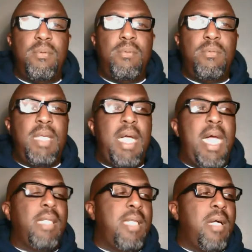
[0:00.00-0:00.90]
We
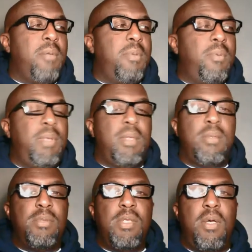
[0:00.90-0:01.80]
act out, but we don't
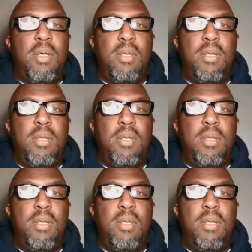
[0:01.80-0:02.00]
talk.